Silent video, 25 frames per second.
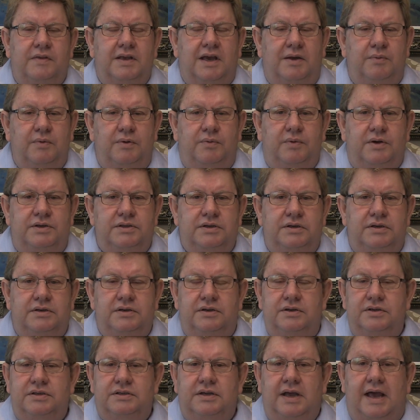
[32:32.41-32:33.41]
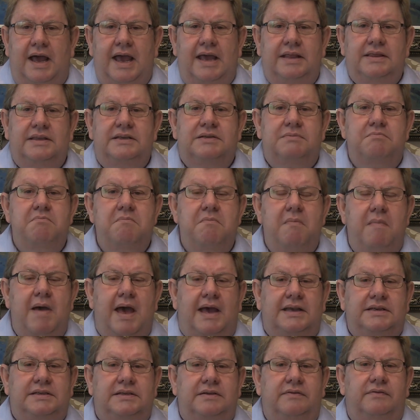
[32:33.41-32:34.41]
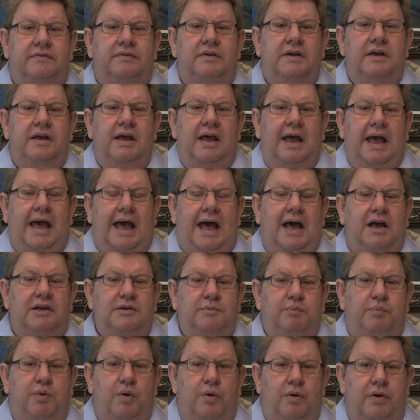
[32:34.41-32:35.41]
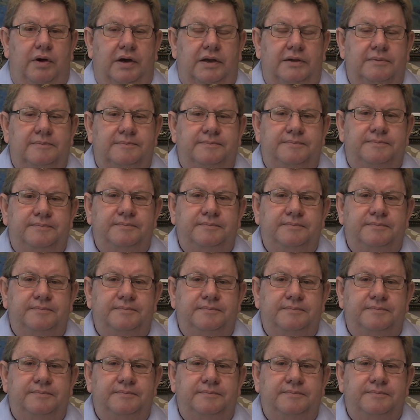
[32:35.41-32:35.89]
And we want you to do. So I had this massive outpouring.